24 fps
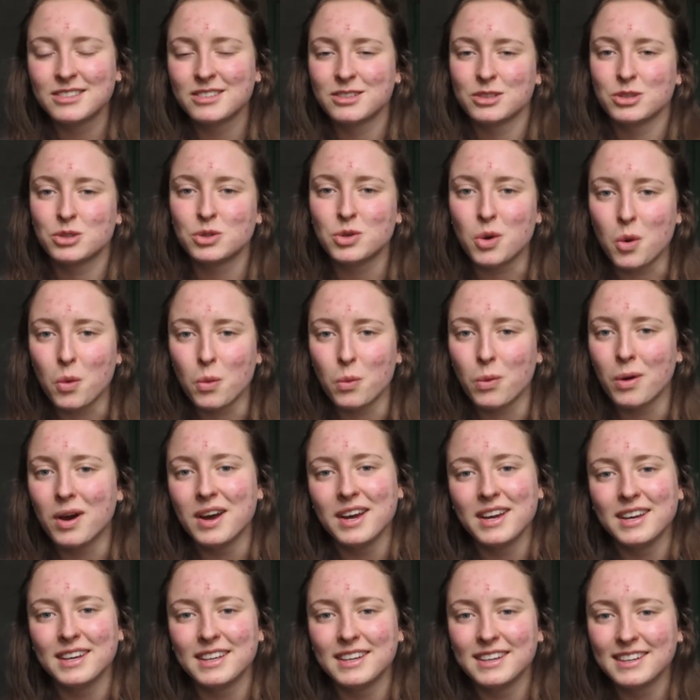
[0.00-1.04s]
So
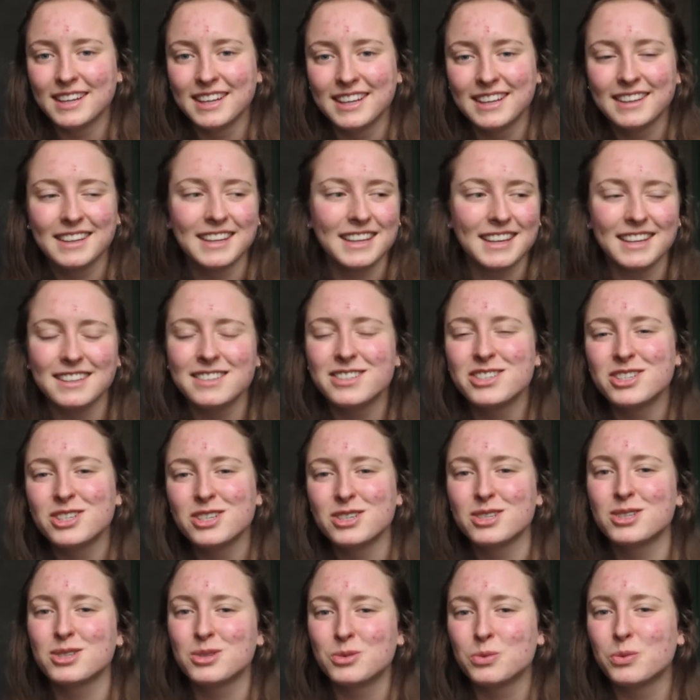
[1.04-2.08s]
what? Like, it's
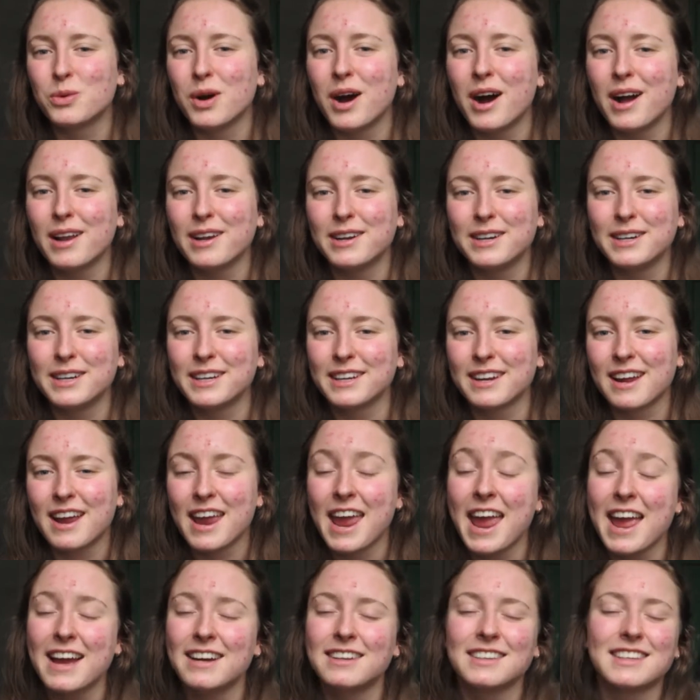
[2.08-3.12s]
just water. It
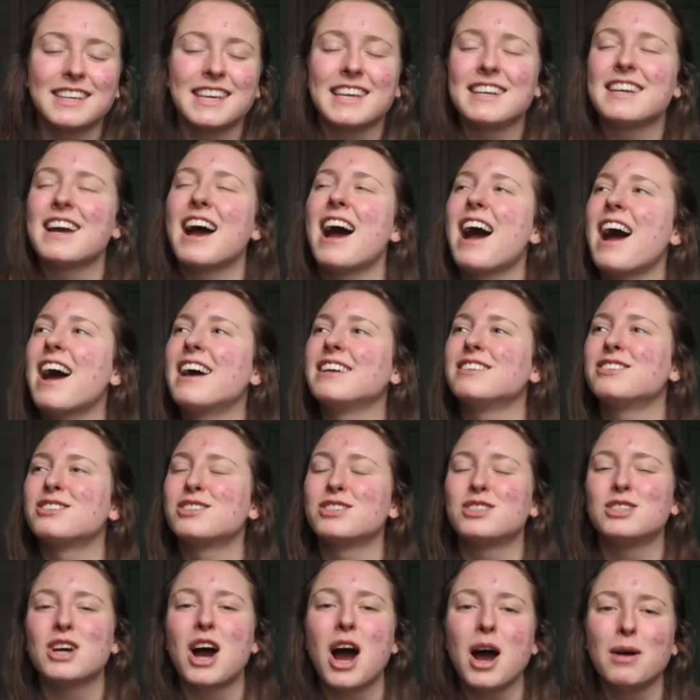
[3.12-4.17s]
cannot
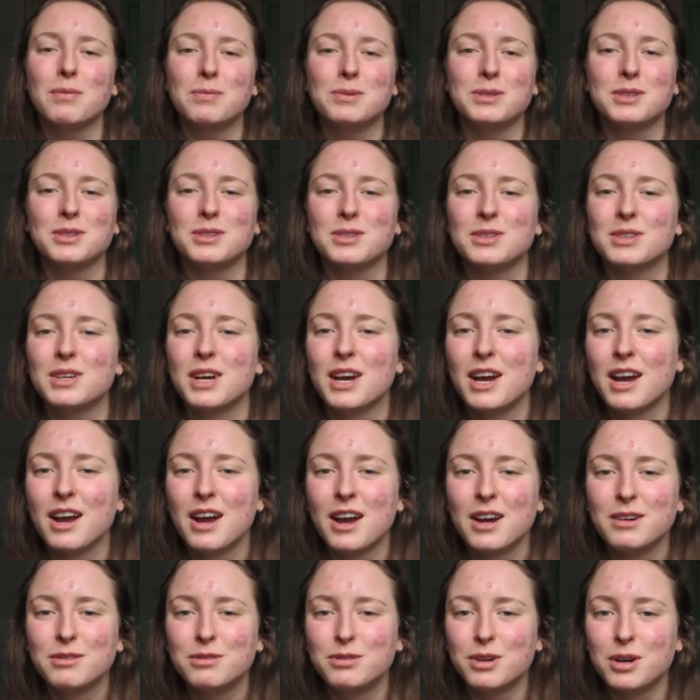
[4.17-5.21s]
stop you
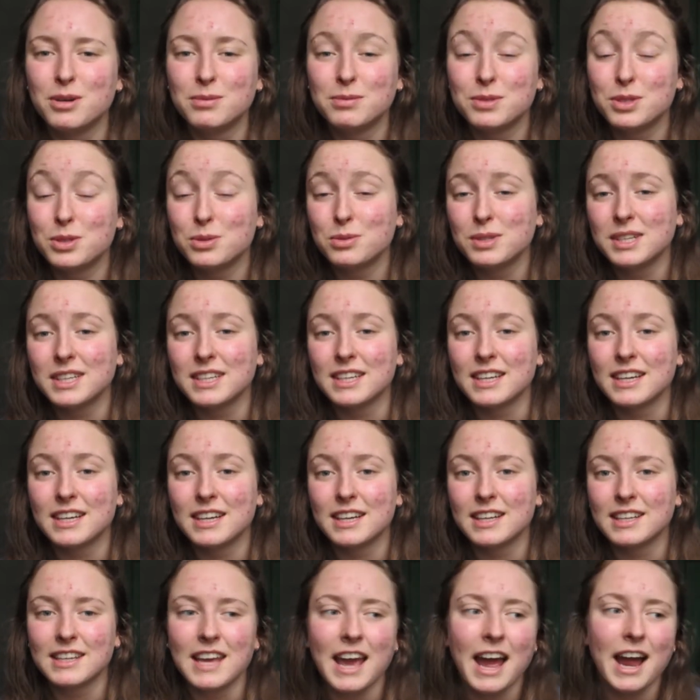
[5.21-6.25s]
from doing
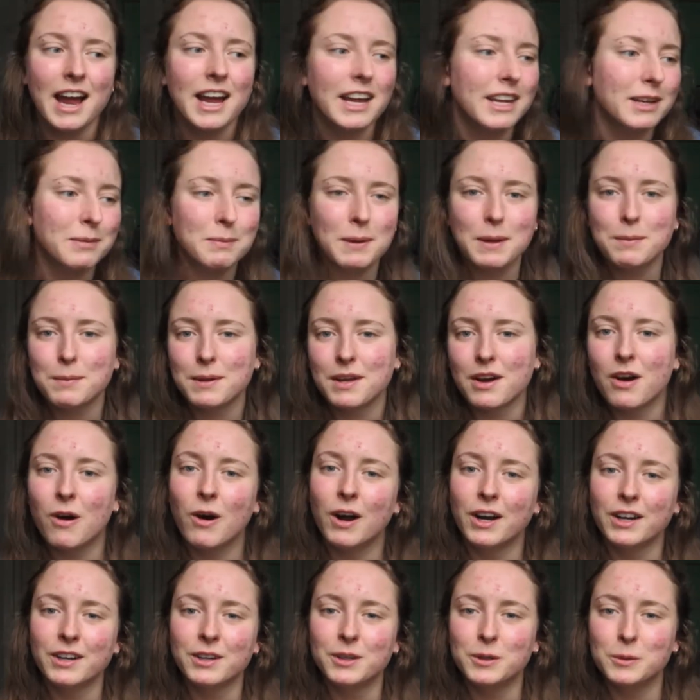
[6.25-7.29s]
it. Yeah, it may be
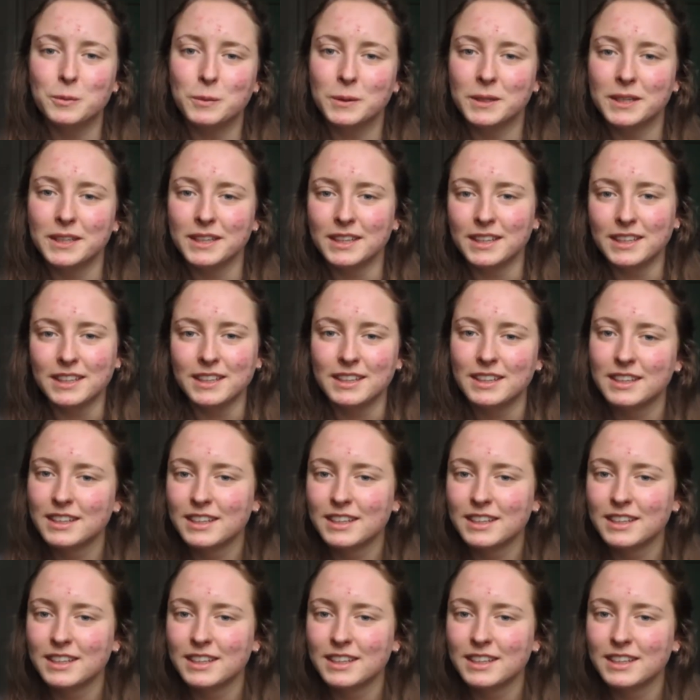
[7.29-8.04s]
harder, but